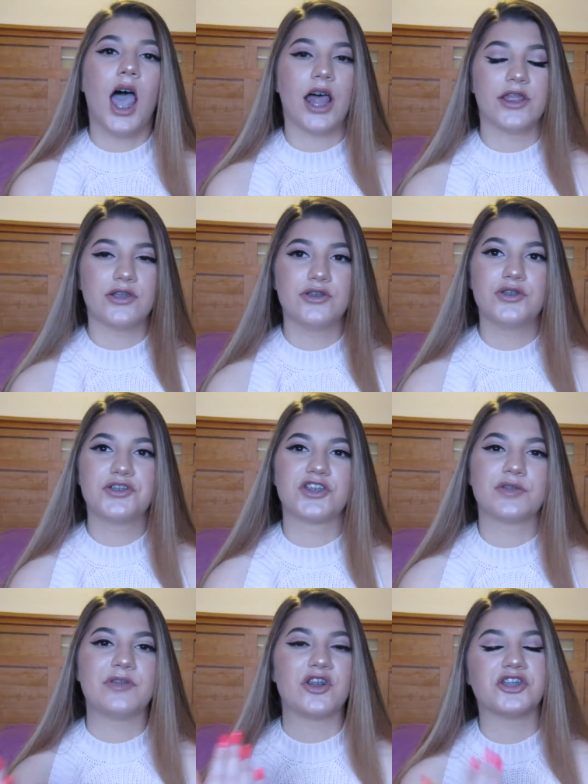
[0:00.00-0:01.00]
on the news
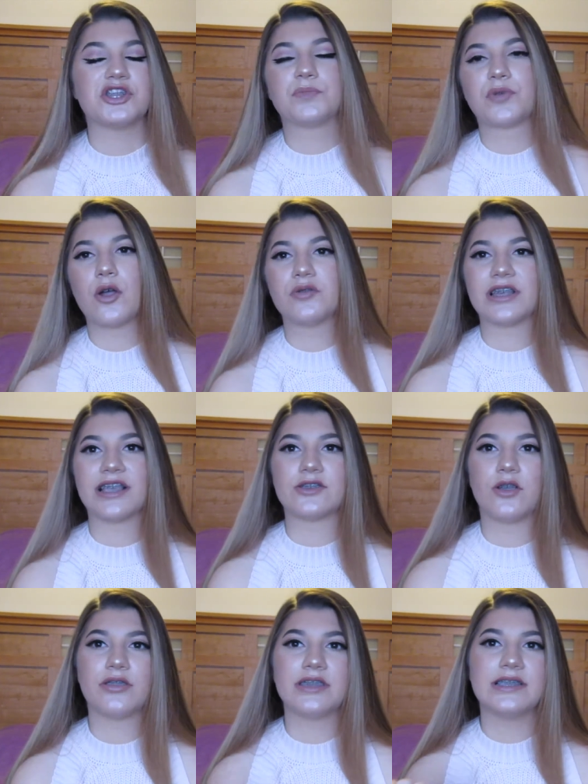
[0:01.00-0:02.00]
there's been all these protests
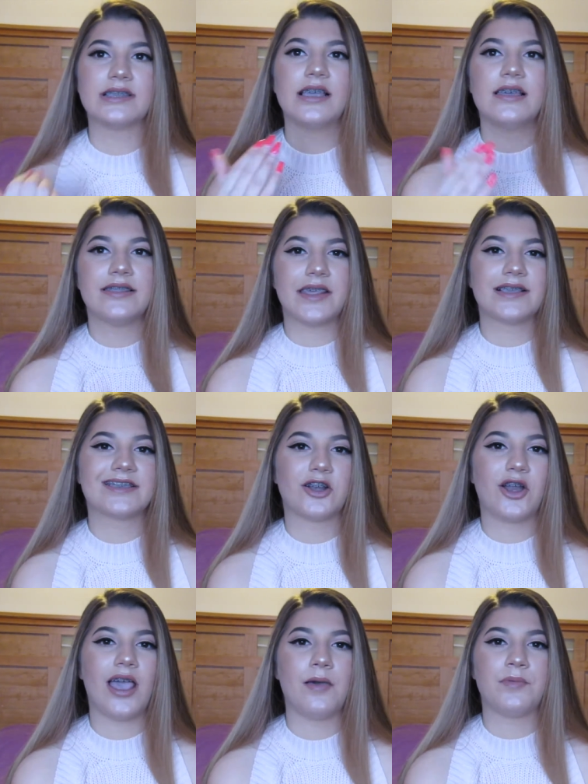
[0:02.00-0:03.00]
all these things that
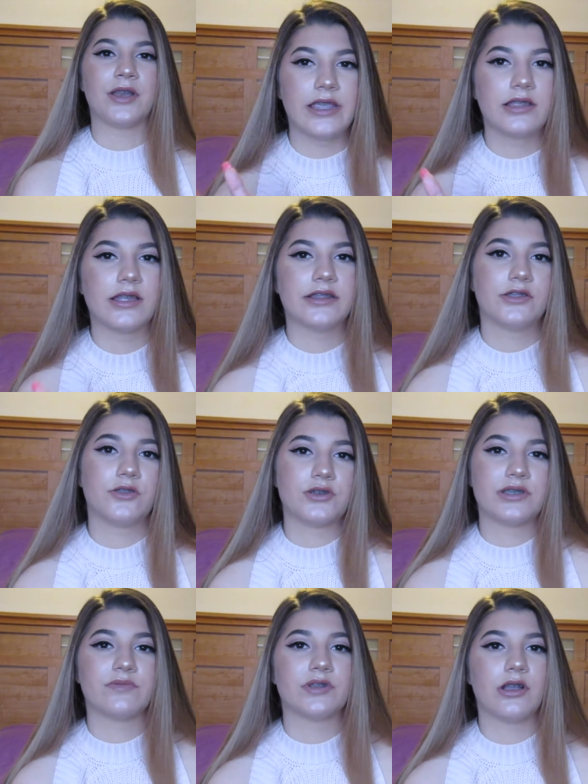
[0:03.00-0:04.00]
are happening and
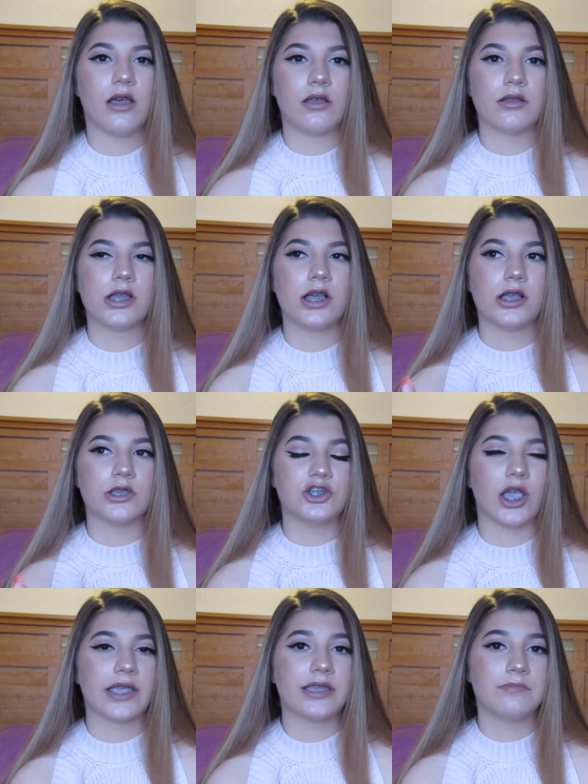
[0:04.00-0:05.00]
there's even a
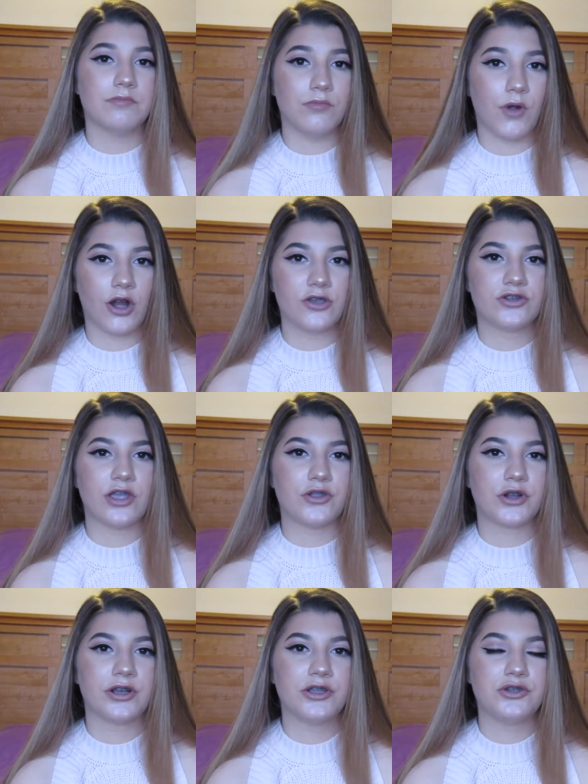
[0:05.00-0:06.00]
giant march that
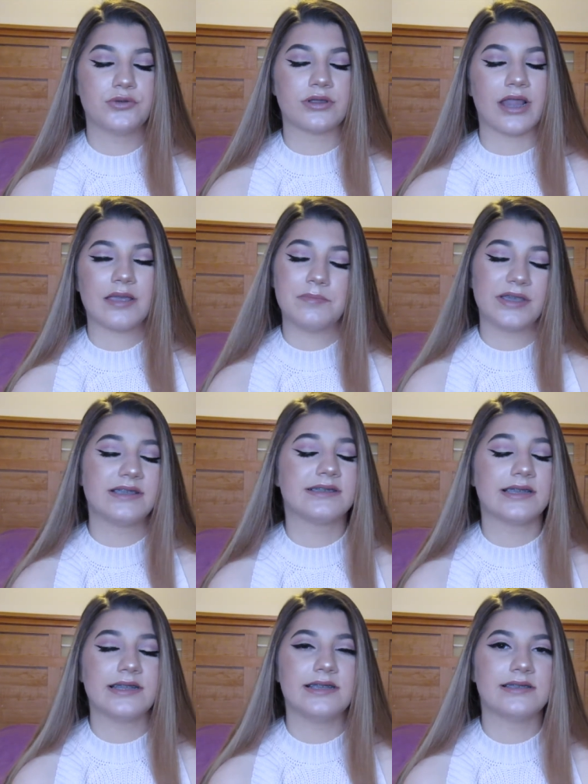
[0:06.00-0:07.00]
they're gonna do in like big
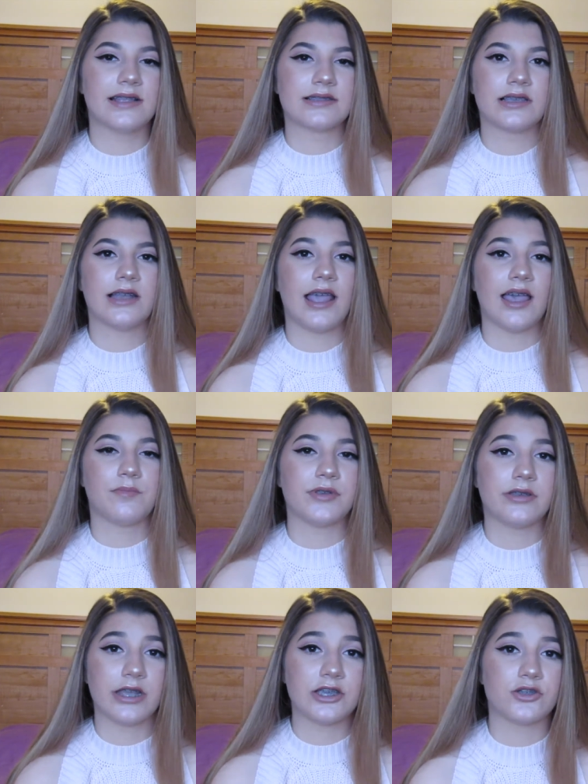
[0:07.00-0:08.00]
cities that's gonna
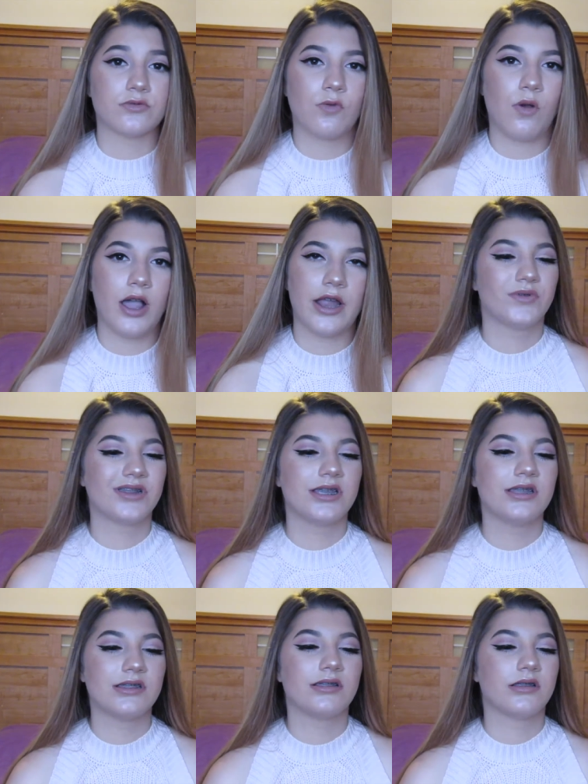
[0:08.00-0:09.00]
happen nationwide
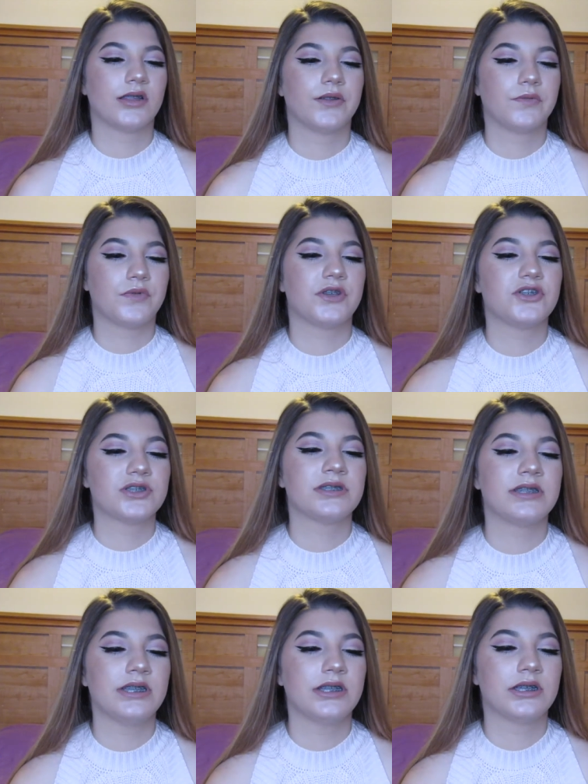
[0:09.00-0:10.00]
really we just
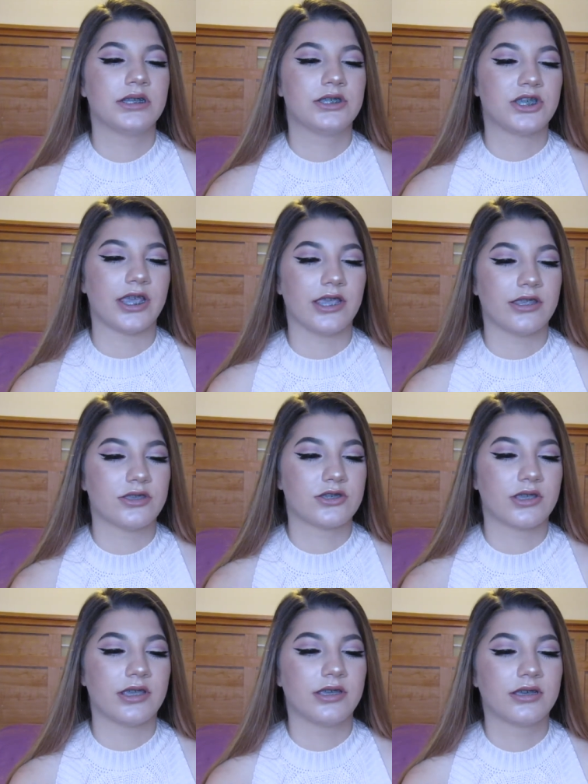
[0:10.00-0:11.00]
need a change
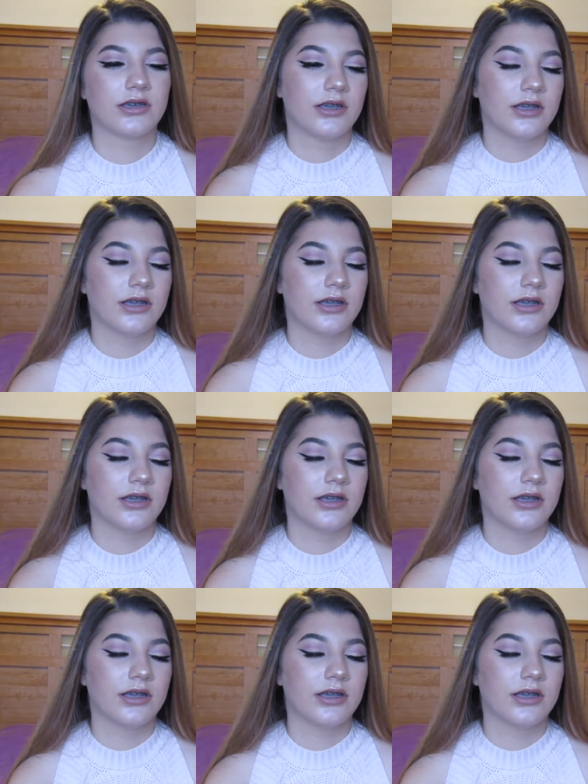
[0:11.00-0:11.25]
like